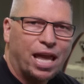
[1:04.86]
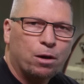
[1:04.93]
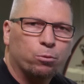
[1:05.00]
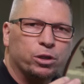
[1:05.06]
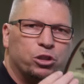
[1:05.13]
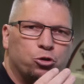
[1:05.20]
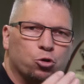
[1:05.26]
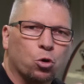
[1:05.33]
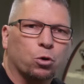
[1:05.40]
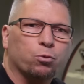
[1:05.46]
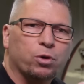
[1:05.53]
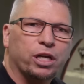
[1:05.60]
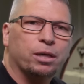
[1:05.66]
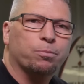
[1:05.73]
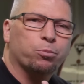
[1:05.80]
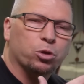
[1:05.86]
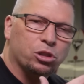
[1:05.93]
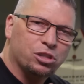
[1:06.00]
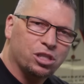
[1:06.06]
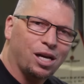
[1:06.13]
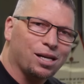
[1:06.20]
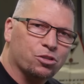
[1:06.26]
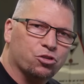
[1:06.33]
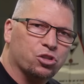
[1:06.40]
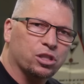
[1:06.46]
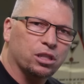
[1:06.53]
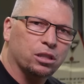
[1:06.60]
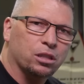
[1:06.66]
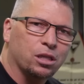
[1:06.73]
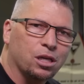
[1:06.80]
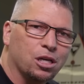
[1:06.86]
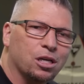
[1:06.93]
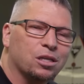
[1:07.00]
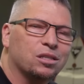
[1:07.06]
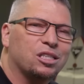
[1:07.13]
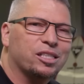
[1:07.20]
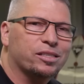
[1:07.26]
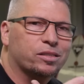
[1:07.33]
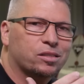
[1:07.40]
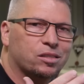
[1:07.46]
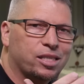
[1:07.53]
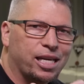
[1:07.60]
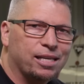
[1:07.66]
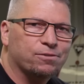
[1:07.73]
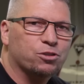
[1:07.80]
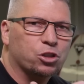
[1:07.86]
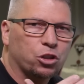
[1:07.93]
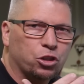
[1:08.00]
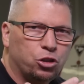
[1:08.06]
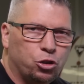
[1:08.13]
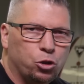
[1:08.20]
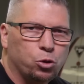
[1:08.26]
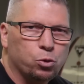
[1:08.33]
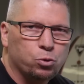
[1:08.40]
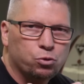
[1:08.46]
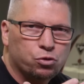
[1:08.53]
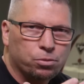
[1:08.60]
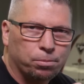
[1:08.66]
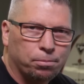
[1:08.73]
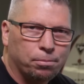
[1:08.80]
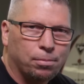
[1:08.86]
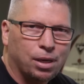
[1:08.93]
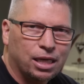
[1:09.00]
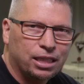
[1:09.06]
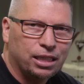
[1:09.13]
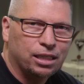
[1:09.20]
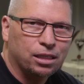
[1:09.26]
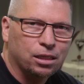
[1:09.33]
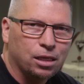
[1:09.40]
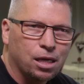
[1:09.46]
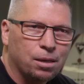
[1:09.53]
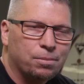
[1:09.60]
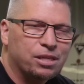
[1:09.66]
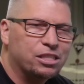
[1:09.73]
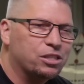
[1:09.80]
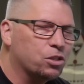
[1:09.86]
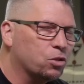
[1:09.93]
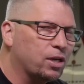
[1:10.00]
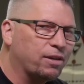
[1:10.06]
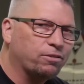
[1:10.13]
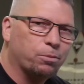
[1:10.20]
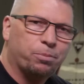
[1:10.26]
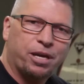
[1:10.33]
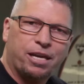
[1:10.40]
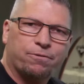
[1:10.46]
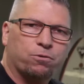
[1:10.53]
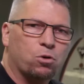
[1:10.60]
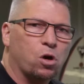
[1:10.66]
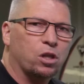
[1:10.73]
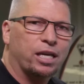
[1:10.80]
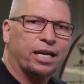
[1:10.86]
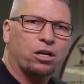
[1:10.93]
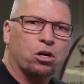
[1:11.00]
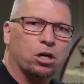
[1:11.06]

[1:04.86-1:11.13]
And when you're running production, this saves huge money because you don't have to pay for all that